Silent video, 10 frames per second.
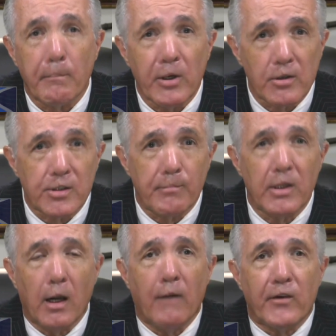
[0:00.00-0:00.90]
appears to
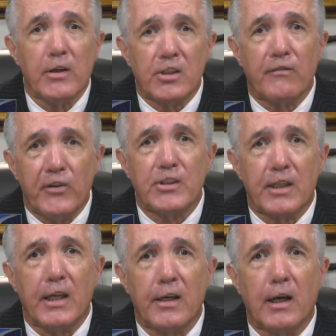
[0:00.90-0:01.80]
be a very
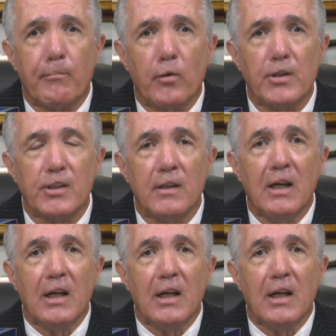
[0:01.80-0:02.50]
sophisticated operation